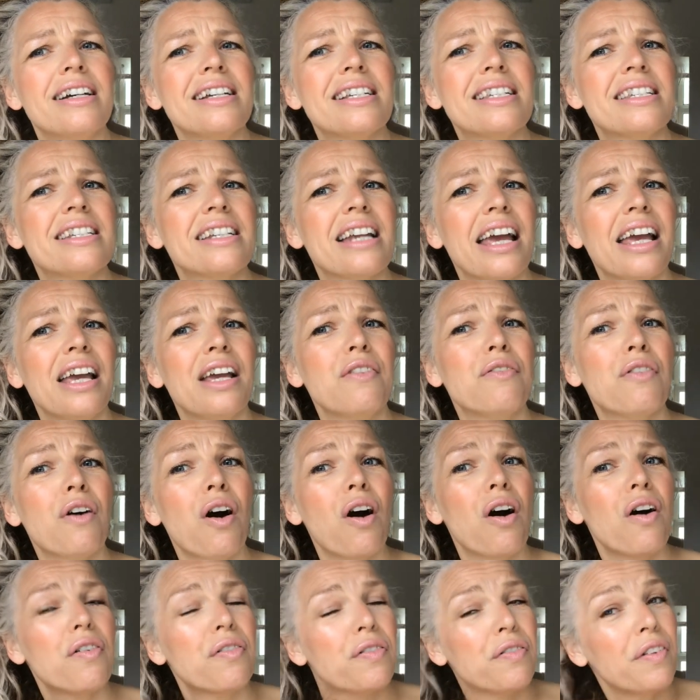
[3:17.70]
stave
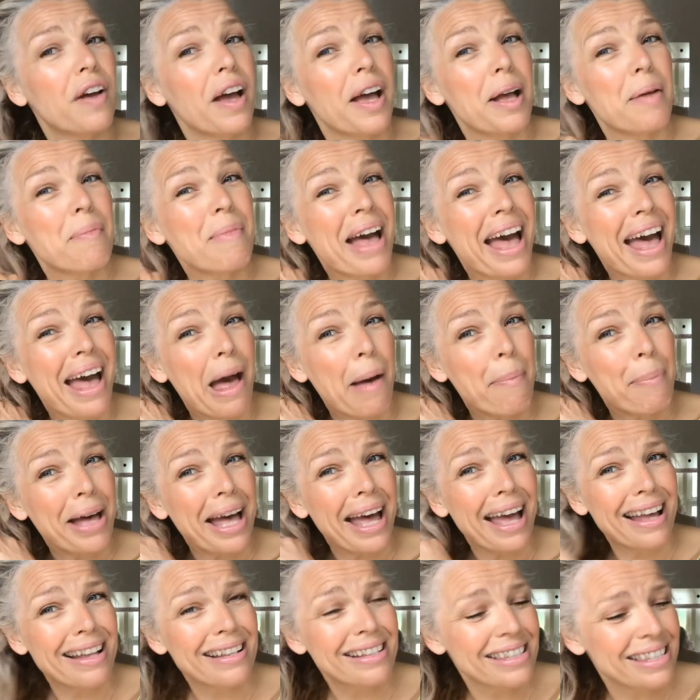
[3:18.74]
off um, hair
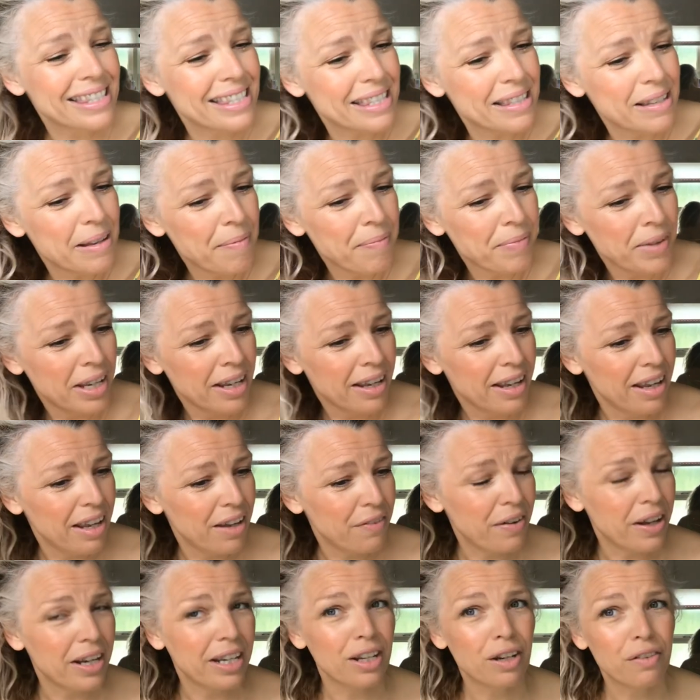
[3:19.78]
pets.
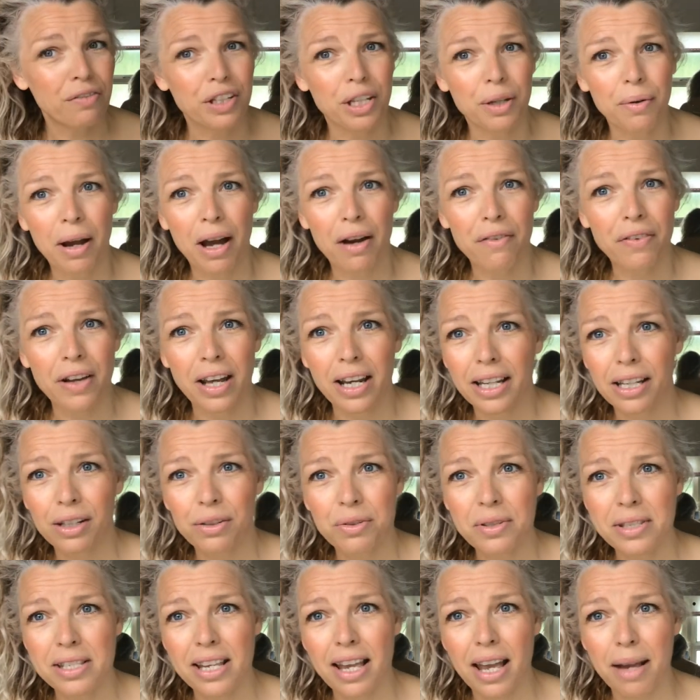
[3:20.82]
If any of you have any
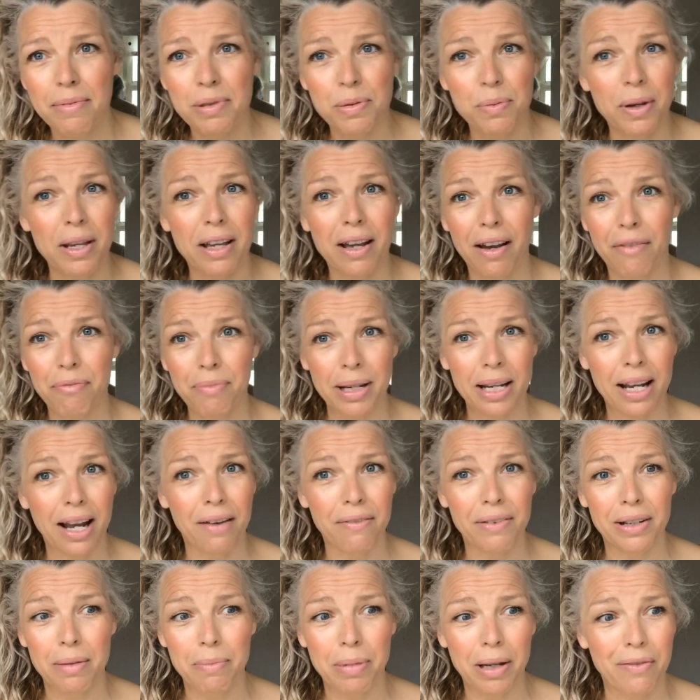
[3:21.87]
good tips, we have been
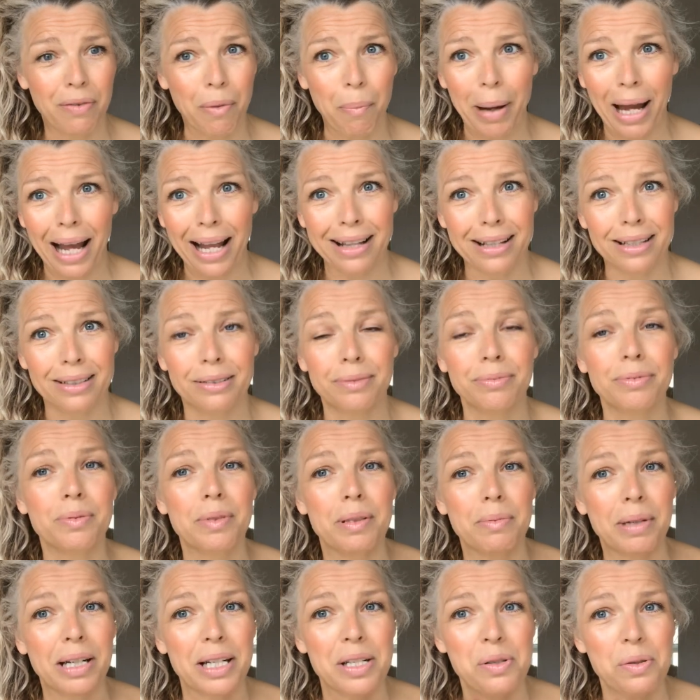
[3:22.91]
having a bit of a battle
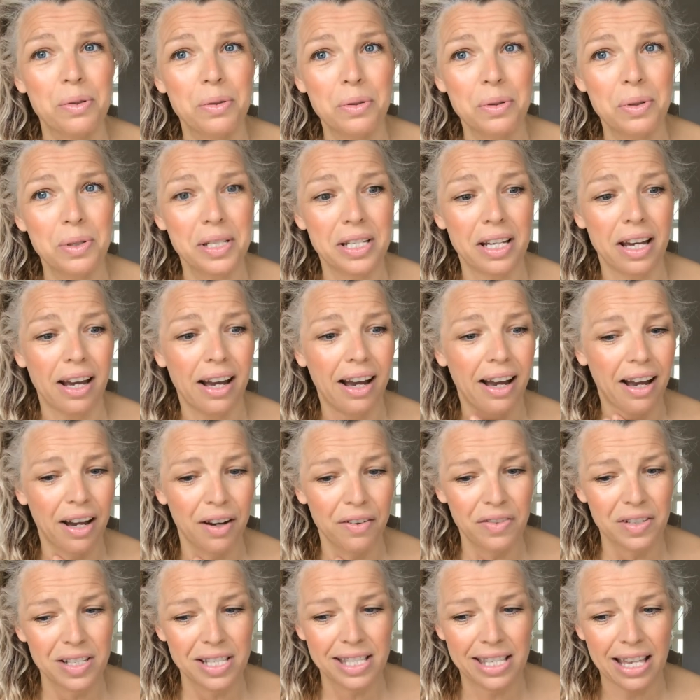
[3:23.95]
with my daughter, I
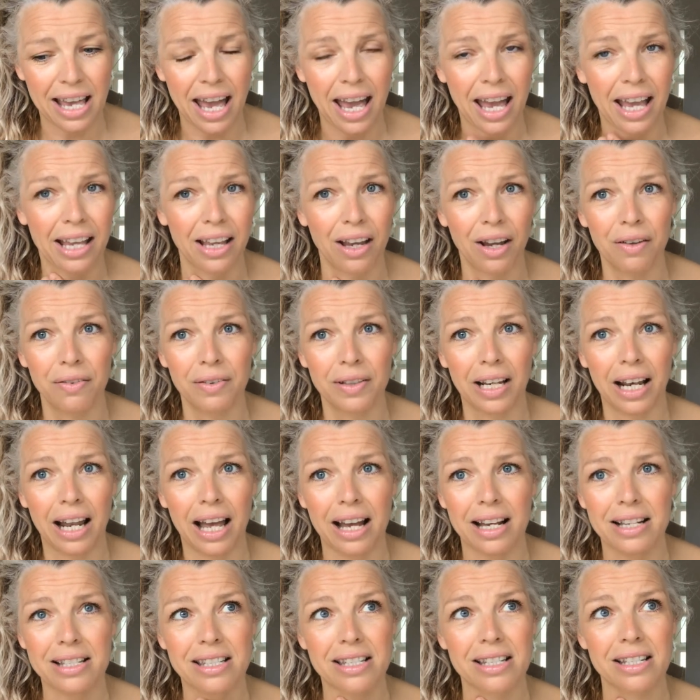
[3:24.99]
have to say, over the
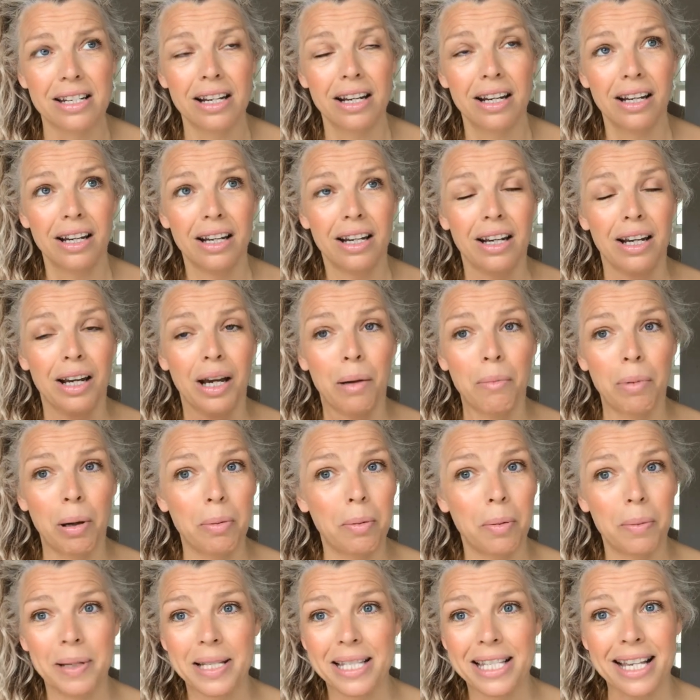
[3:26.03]
last,
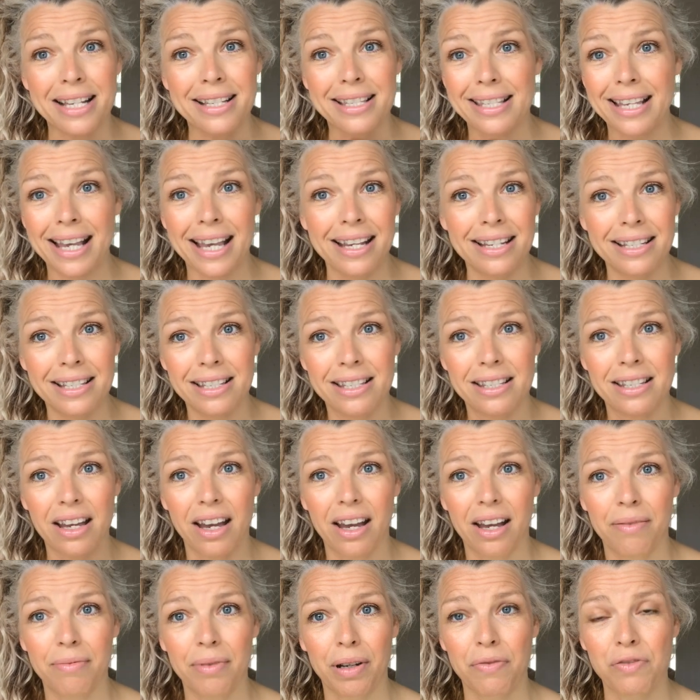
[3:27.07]
probably since
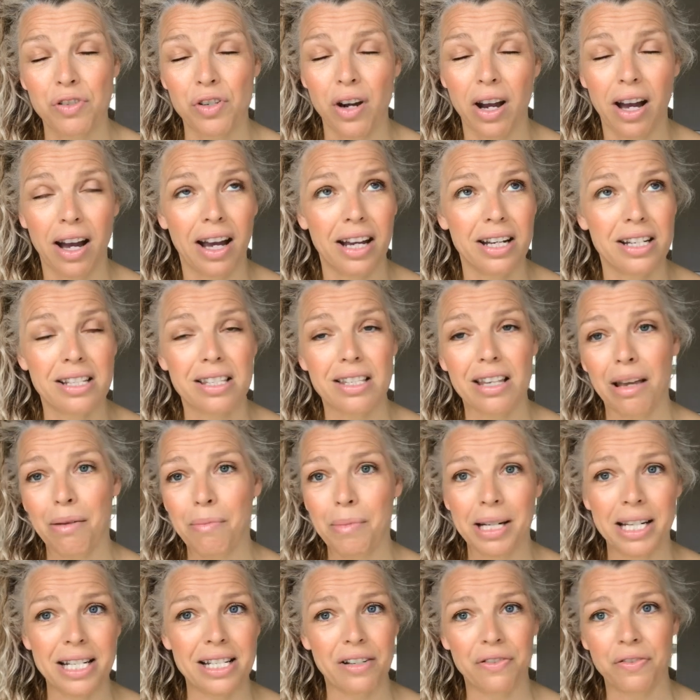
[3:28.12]
Easter. I've tried so
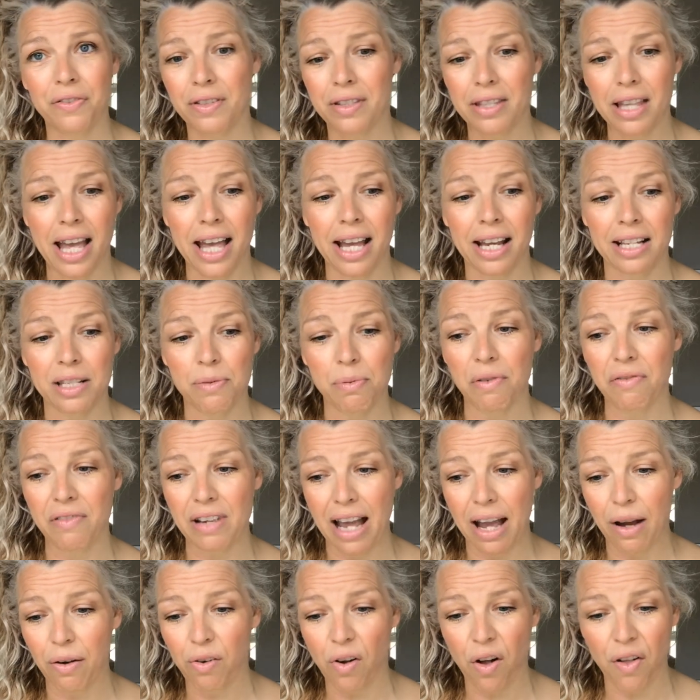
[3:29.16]
many different things. We've
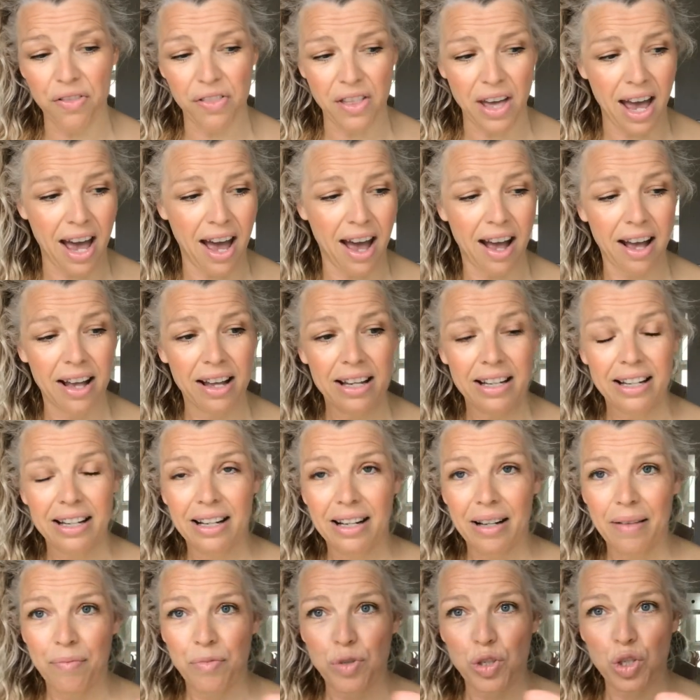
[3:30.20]
now got that
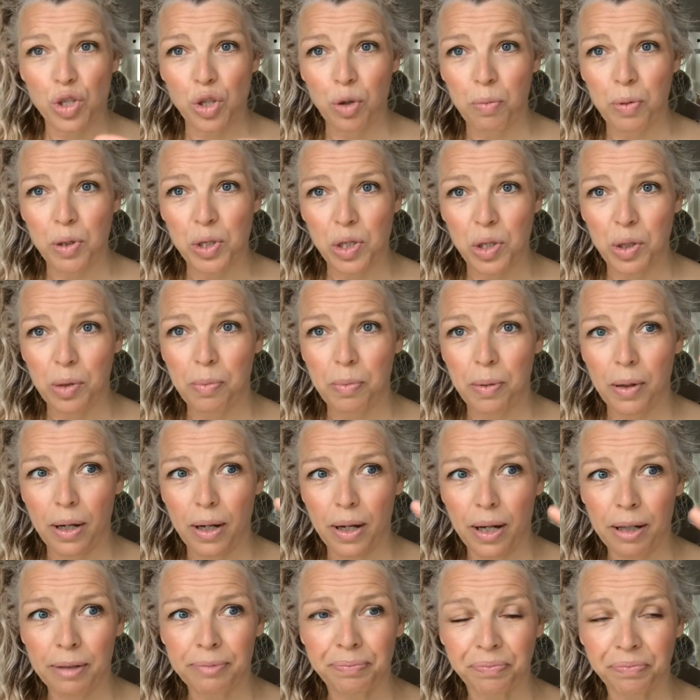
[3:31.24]
super
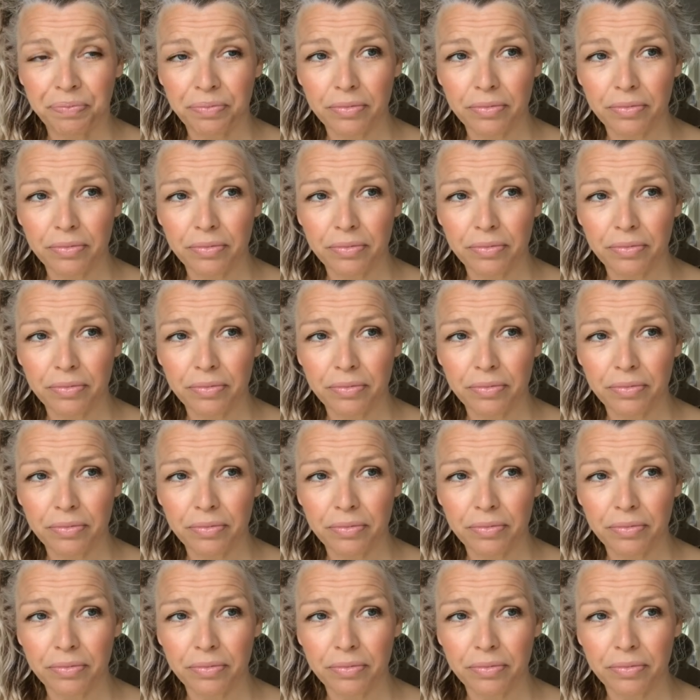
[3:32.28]
duper